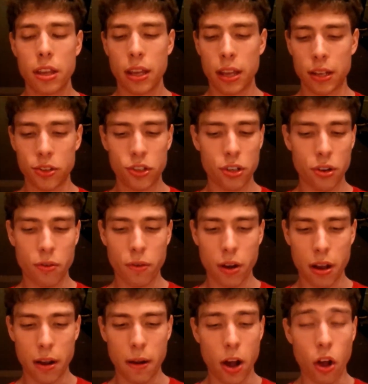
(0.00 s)
And so
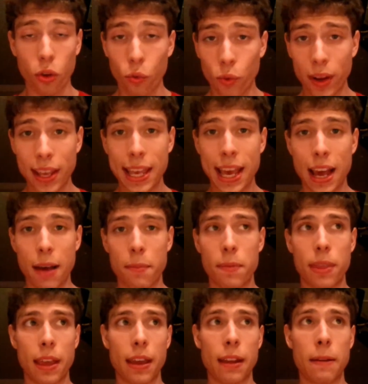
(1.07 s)
I'll recap
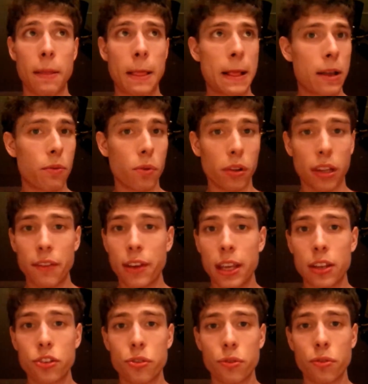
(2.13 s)
that we're living
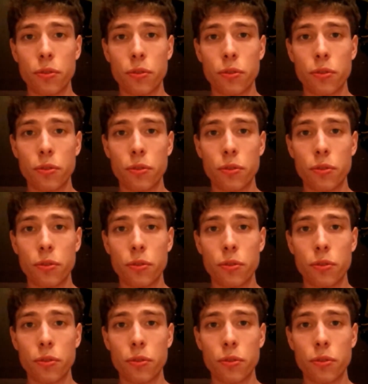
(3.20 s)
in